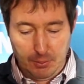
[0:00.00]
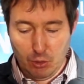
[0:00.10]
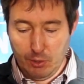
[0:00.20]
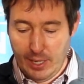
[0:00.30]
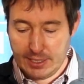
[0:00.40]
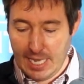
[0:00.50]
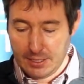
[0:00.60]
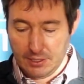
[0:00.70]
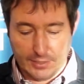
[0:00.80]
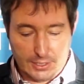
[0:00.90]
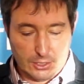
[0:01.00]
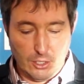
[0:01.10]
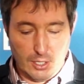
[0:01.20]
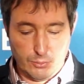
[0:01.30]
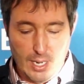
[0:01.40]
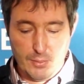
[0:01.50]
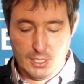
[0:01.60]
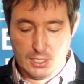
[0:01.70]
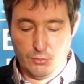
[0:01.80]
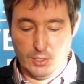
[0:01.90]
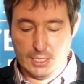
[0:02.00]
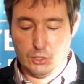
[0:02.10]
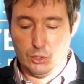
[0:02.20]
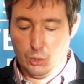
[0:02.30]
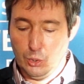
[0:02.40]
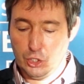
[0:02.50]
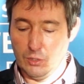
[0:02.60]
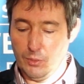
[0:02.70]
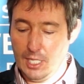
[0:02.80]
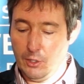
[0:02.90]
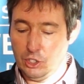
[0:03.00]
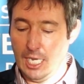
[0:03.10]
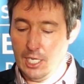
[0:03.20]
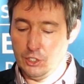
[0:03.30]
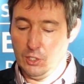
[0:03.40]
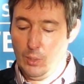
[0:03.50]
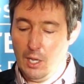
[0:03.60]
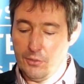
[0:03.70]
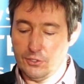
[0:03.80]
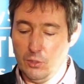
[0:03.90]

Human rights activists sought remedies for destitution without challenging wealth,